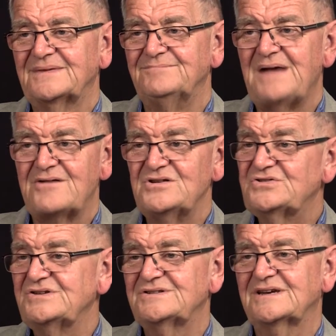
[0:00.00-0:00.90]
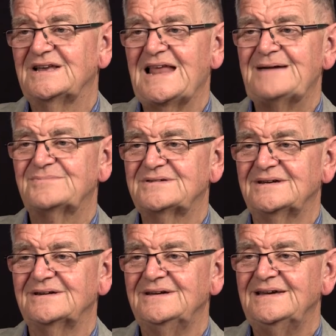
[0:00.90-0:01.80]
Marriages are
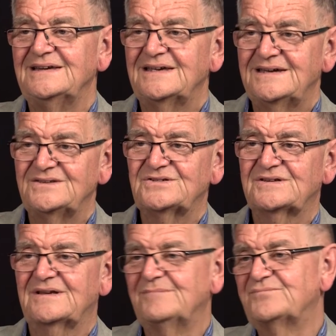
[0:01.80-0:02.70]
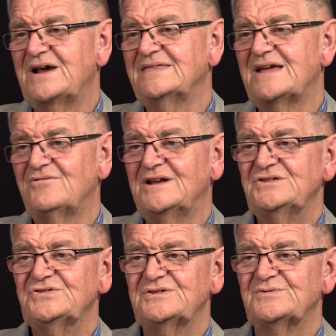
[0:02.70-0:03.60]
collapsing. Kids break their
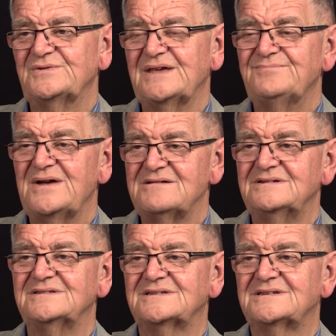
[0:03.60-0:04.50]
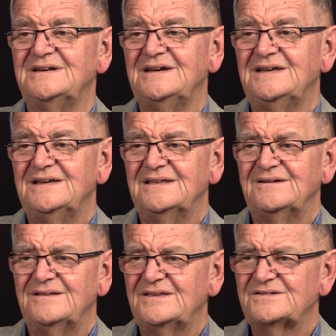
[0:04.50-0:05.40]
relationships with their parents.
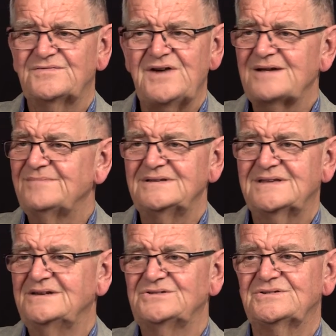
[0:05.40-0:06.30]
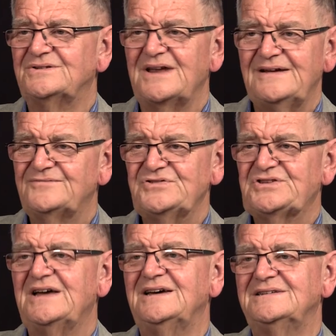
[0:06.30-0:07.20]
There's fragmentation on every
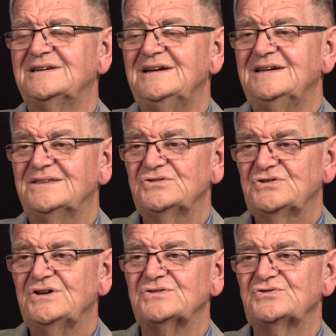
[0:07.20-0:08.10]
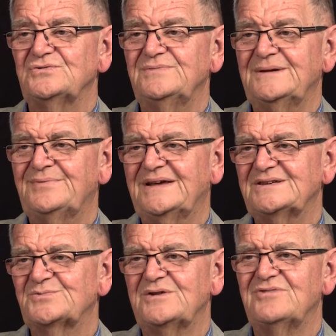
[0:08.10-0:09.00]
side. The church should be a
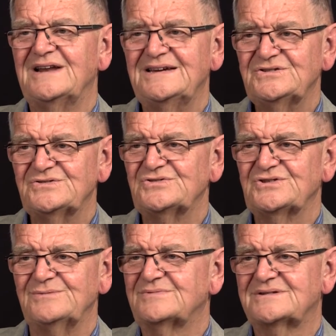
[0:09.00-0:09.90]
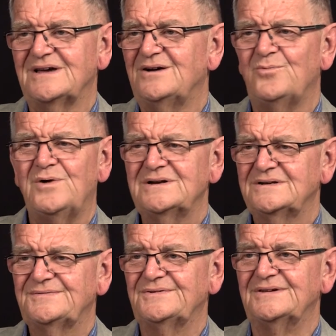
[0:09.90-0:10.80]
place where relationships are
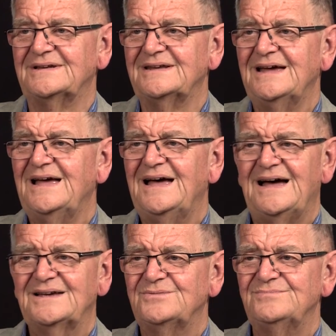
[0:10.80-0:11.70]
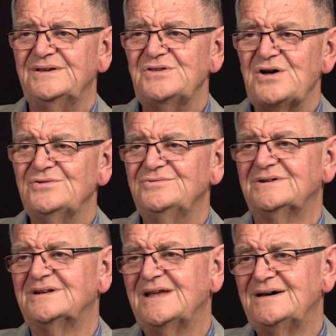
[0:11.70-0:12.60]
wonderful and I can be known
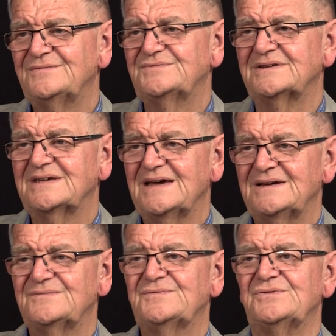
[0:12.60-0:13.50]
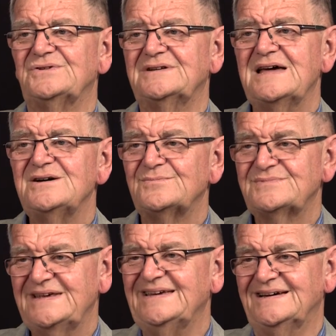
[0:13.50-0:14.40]
and loved and cared for and
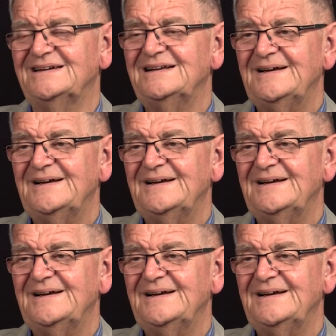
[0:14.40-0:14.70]
helped here.